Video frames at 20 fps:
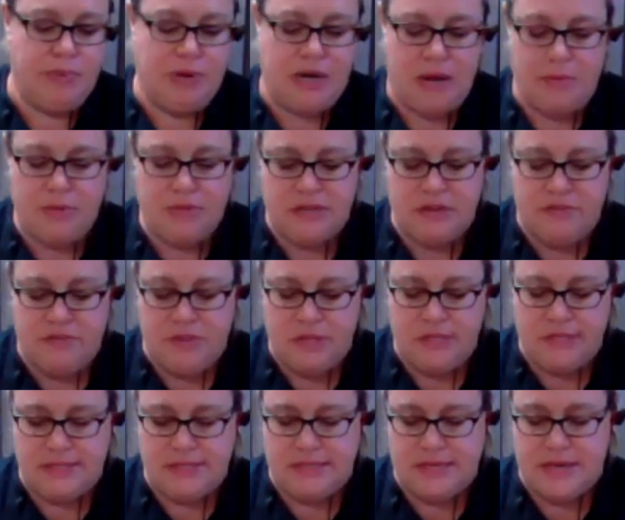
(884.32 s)
I would
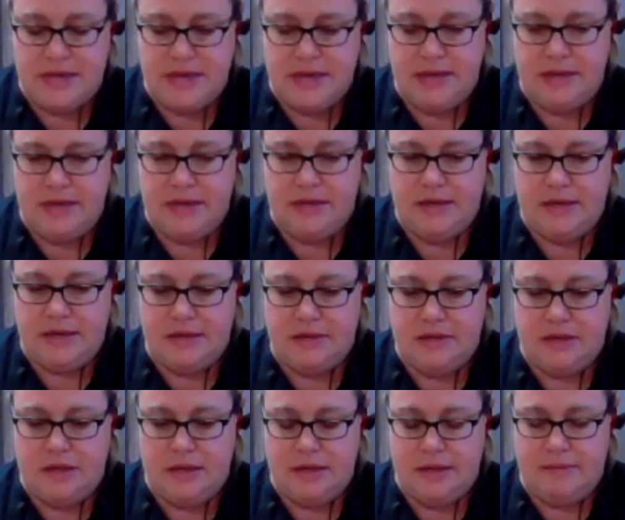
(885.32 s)
definitely say
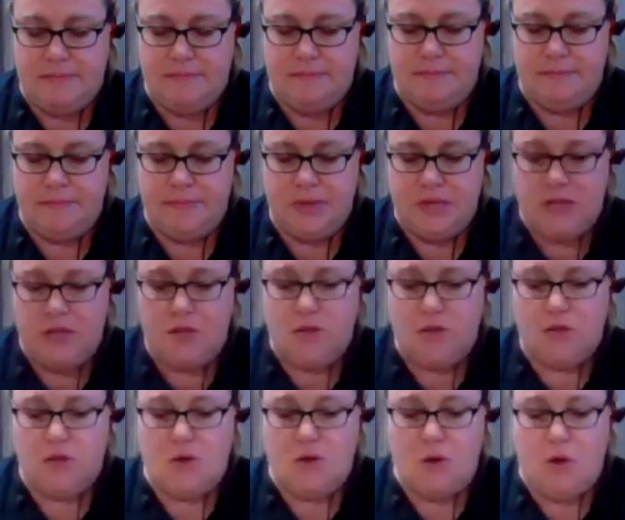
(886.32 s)

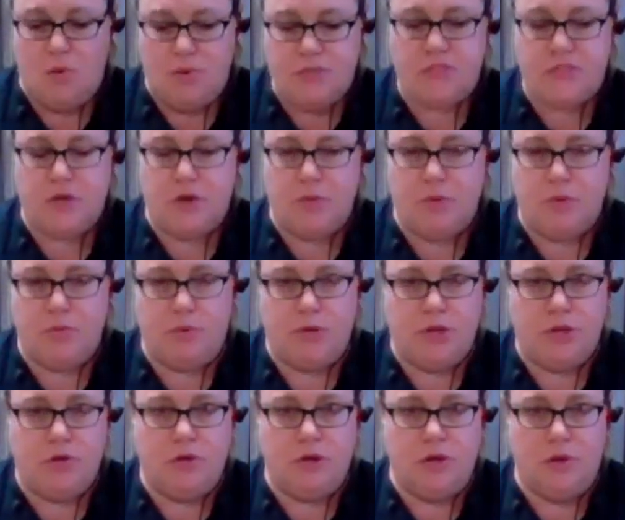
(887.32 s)
always go with
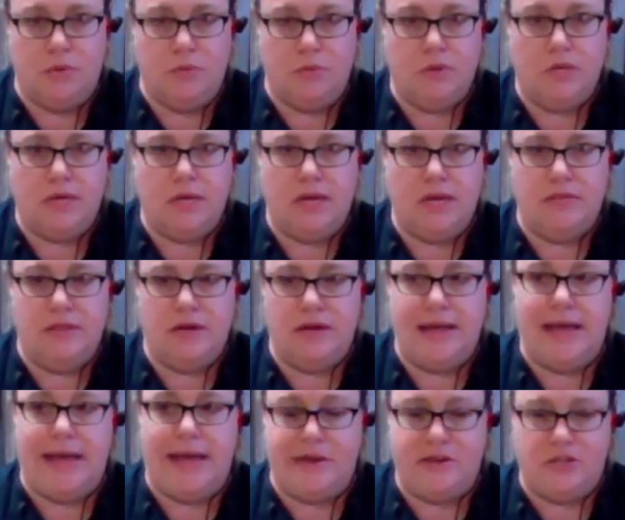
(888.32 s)
what you know, and then
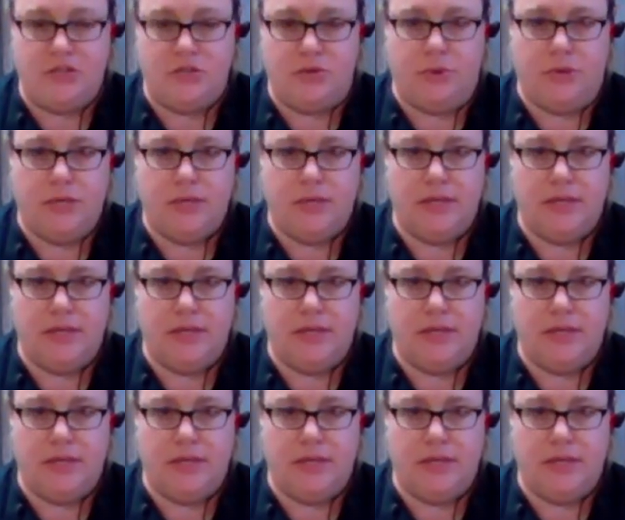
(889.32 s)
add to it.